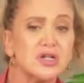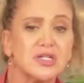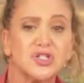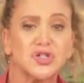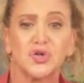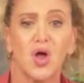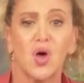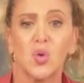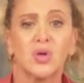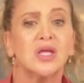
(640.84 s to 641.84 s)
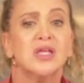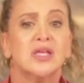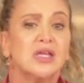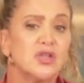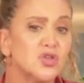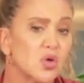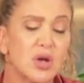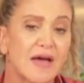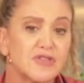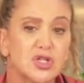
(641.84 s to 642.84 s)
it into your own. You don't
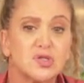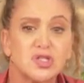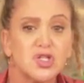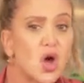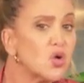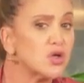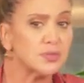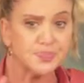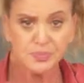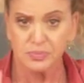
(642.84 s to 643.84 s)
have to use the yogurt.